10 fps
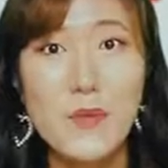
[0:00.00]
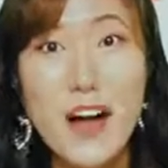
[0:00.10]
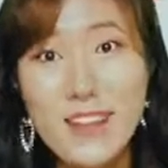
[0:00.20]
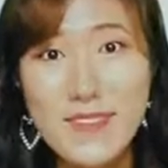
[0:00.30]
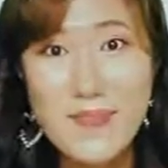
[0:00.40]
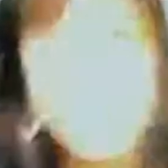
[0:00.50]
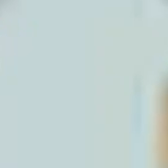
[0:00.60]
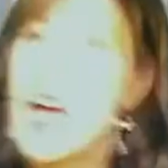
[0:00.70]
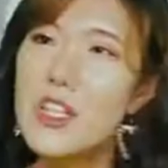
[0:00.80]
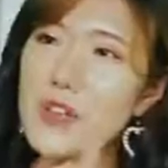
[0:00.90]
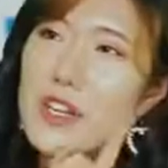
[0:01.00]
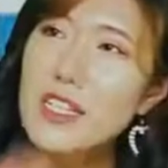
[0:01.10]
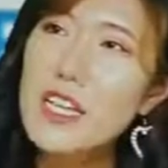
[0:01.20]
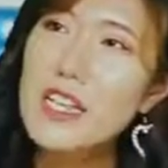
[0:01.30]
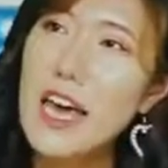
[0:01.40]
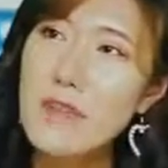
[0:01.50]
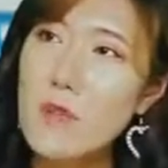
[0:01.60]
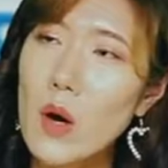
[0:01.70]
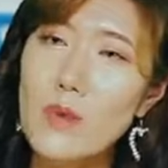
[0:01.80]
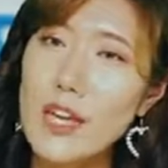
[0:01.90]
as well. So there's a
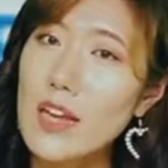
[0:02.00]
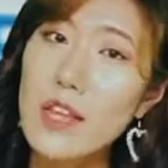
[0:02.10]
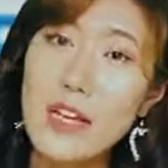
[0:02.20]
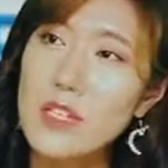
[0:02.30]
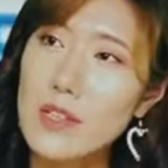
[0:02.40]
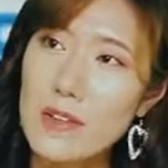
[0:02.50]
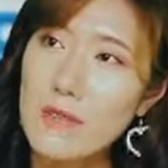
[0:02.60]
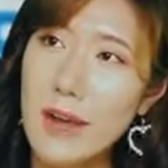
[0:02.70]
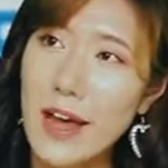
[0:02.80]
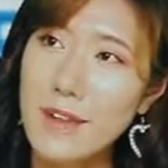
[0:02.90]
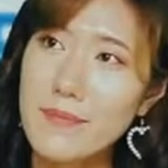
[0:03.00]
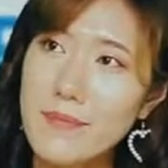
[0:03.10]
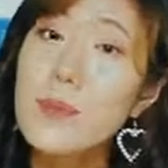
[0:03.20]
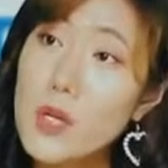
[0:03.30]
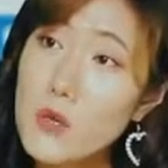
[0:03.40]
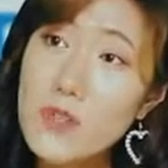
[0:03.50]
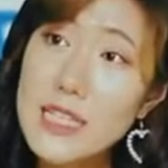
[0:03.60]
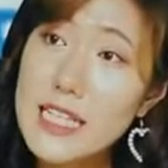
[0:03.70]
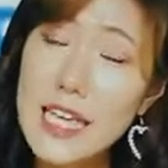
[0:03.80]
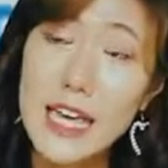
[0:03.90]
life quote that I like to live by.
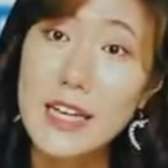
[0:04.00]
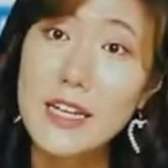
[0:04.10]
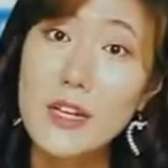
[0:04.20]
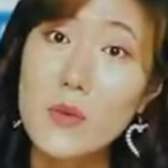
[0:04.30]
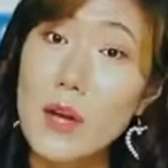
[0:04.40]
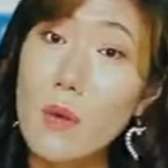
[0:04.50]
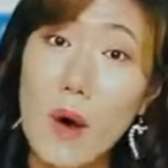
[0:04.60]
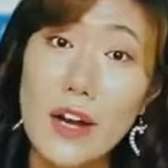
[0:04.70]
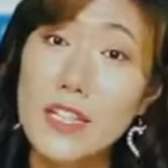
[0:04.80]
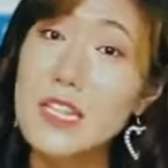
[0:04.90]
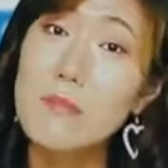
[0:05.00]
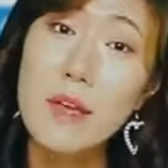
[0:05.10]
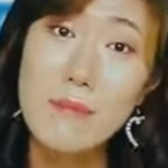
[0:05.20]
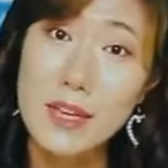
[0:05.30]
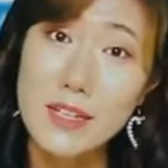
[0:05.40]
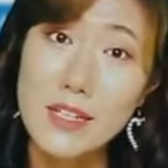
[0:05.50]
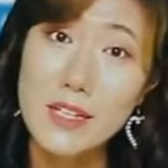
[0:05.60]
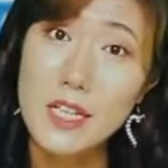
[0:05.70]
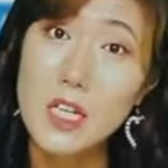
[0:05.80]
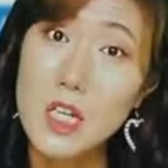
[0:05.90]
Beautiful skin requires
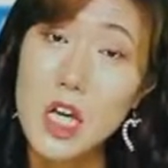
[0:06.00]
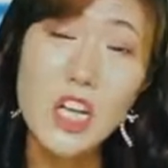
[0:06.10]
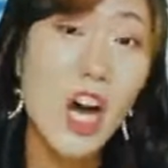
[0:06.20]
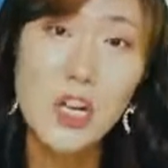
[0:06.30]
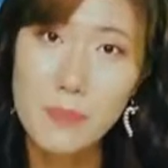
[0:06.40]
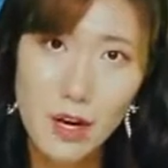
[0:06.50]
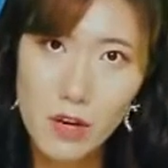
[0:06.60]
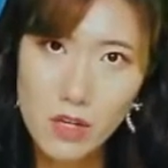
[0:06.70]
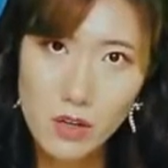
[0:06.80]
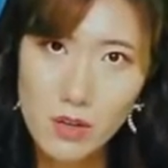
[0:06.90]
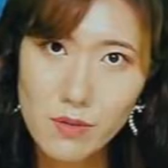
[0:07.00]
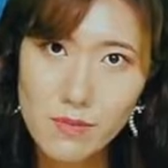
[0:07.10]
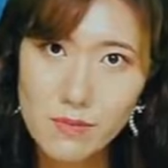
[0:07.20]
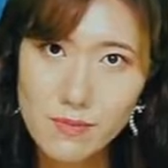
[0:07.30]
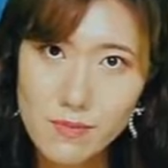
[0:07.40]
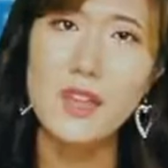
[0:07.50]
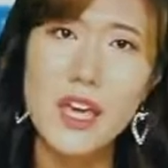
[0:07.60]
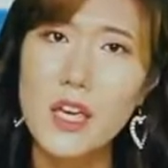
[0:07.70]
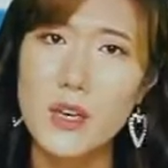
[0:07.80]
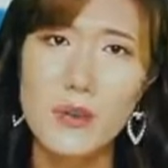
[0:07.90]
commitment, not a miracle.
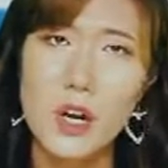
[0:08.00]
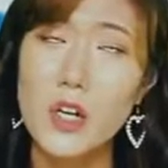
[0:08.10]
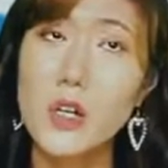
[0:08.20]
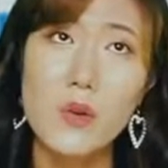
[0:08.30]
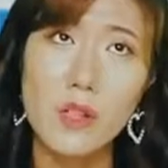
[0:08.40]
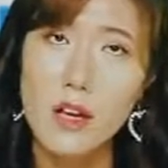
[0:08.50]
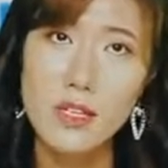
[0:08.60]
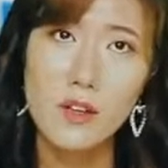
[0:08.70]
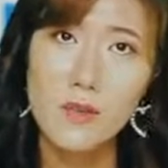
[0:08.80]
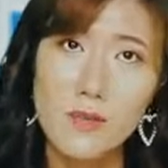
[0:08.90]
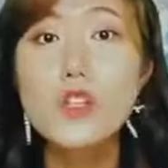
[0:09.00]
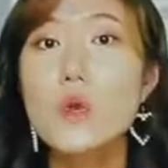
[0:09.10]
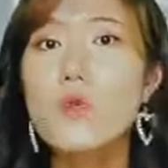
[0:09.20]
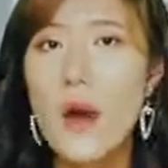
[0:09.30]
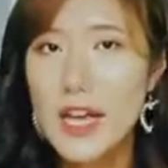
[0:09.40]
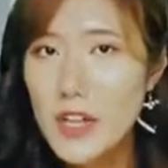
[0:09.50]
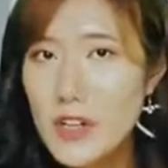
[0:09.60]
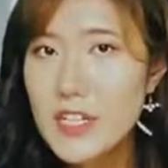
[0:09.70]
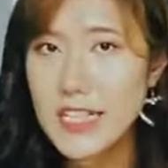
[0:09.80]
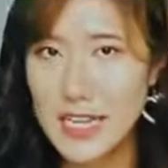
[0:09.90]
Thank you, Erno Laszlo. So
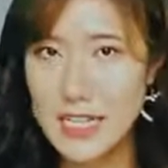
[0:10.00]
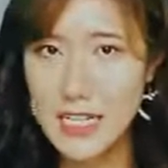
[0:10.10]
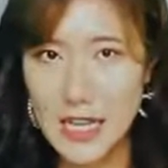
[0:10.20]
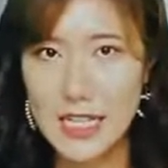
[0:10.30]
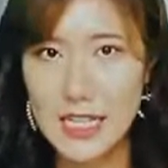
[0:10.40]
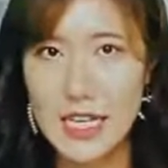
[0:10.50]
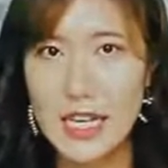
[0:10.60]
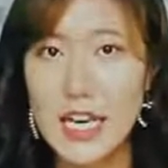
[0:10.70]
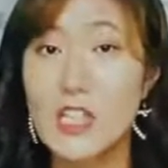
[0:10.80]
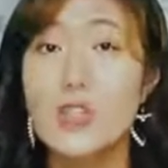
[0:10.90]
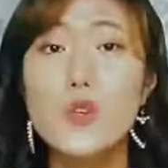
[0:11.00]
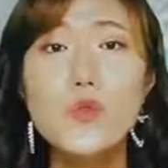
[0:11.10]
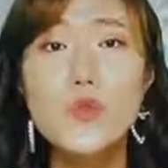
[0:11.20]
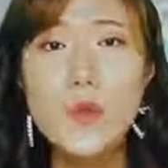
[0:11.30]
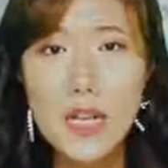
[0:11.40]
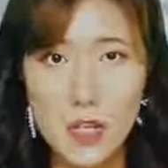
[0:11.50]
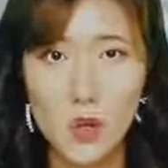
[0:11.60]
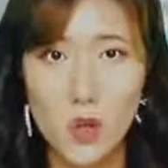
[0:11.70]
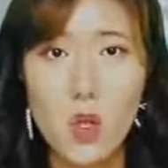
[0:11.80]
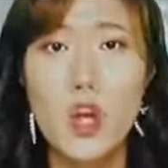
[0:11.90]
regular skin cleansing is
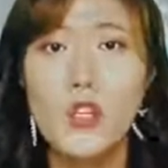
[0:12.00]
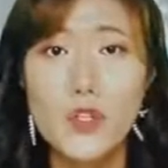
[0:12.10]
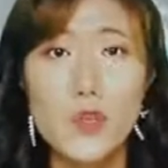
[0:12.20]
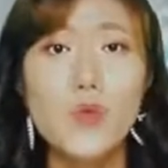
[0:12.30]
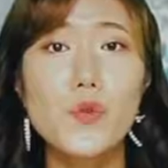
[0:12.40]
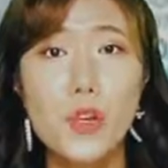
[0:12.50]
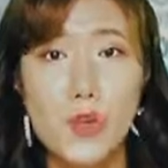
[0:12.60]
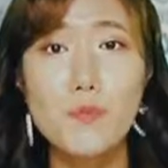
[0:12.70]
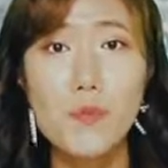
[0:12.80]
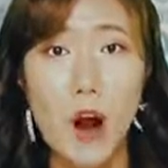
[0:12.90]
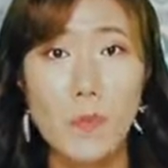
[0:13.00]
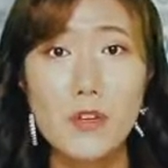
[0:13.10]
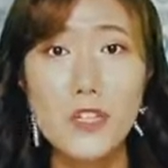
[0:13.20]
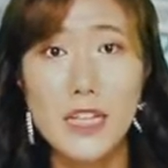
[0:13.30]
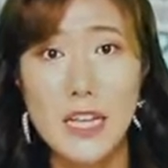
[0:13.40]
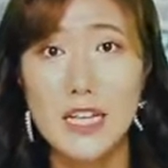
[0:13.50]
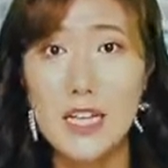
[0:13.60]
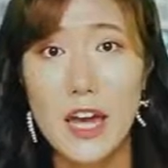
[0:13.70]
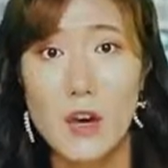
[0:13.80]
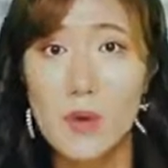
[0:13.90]
critical to your proper
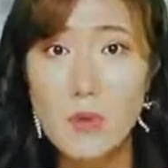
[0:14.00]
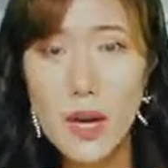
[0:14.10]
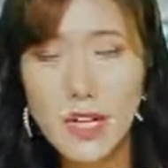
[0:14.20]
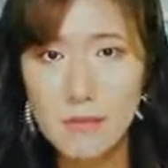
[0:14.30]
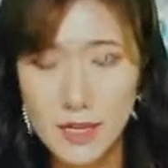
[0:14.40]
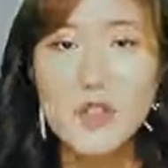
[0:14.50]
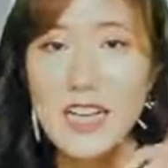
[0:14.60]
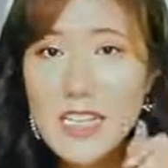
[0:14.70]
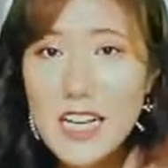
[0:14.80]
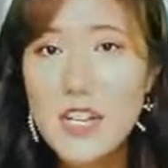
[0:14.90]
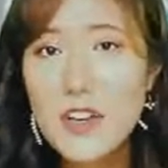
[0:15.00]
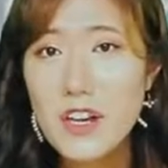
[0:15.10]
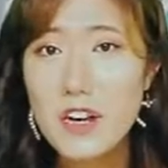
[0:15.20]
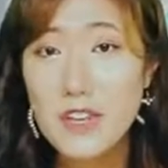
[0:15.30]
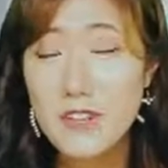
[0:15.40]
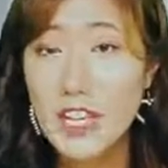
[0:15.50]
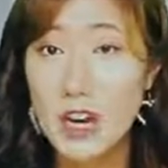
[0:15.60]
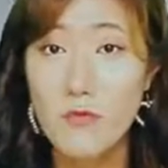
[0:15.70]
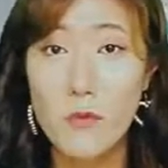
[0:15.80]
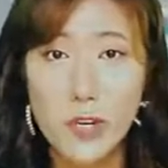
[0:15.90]
skincare regimen. So let's take a look at our evening
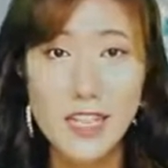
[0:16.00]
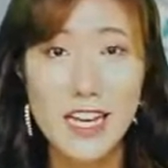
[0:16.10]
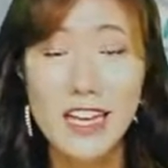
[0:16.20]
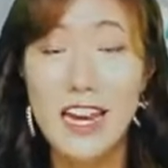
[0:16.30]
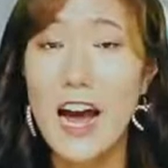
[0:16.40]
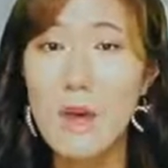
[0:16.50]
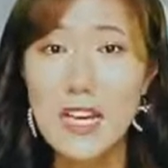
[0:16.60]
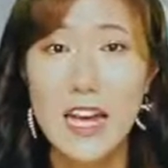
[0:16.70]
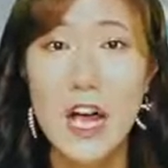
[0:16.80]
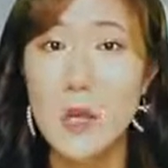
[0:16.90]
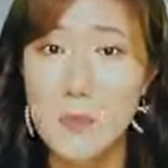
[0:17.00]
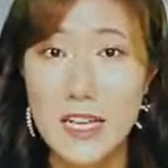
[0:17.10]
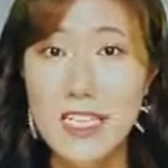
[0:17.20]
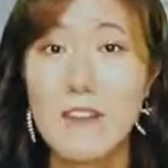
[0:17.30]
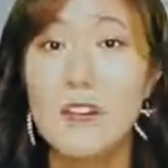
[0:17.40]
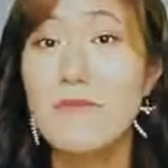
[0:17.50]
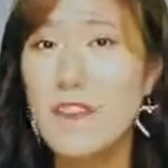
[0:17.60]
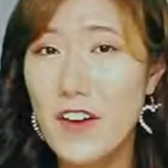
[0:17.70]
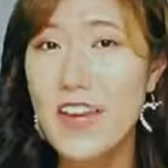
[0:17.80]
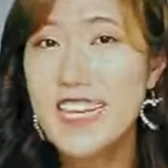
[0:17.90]
care four set and how it can help us have a
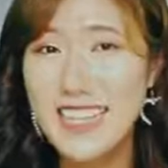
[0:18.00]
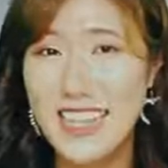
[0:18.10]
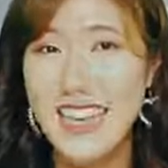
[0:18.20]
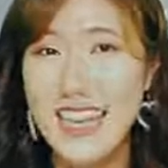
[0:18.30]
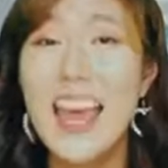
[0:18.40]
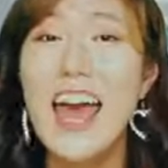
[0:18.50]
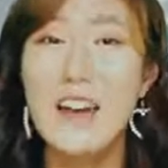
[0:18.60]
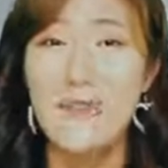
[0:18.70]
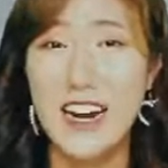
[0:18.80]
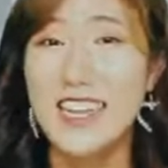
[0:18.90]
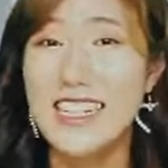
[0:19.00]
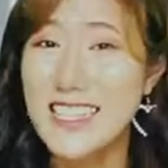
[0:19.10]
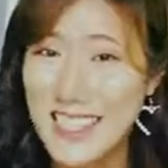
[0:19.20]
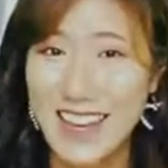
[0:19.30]
very clean and radiant